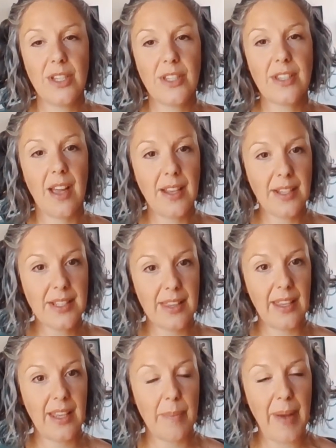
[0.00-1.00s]
When you're starting
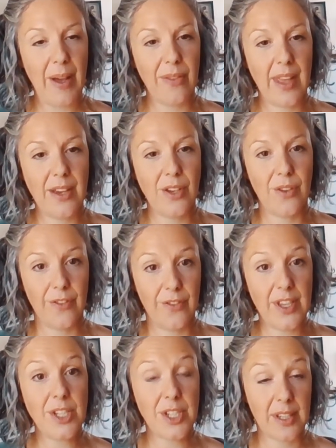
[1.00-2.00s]
to think about then your
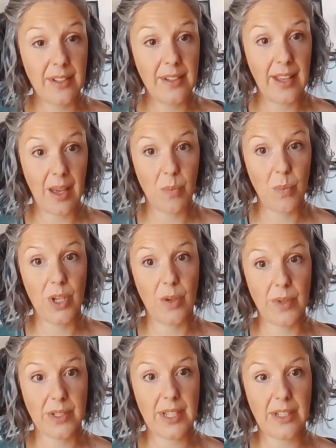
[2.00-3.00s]
vision and what
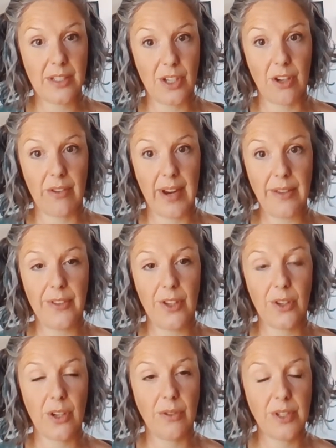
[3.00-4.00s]
you're wanting to create for
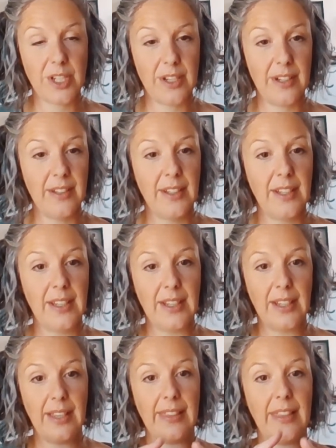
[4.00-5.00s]
your culture,
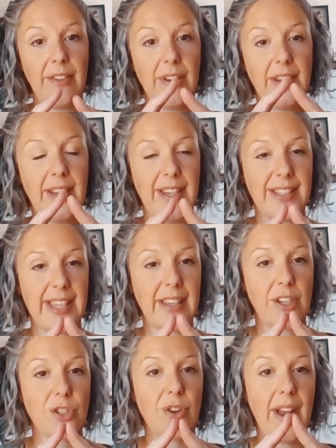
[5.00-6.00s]
it's
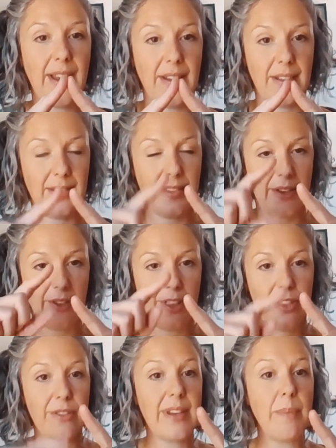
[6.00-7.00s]
like a triangle. There are
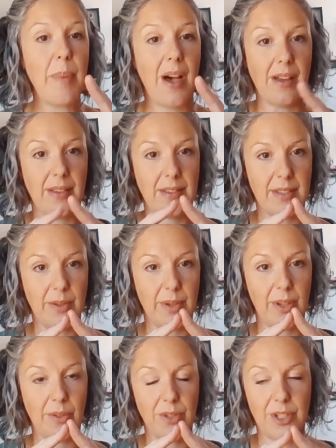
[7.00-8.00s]
3 parts to
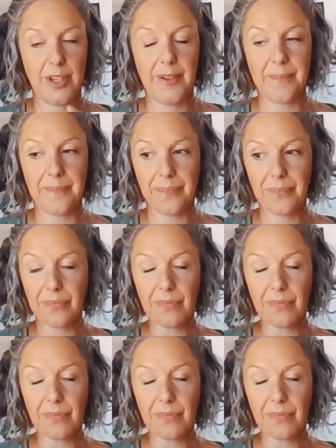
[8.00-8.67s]
a culture.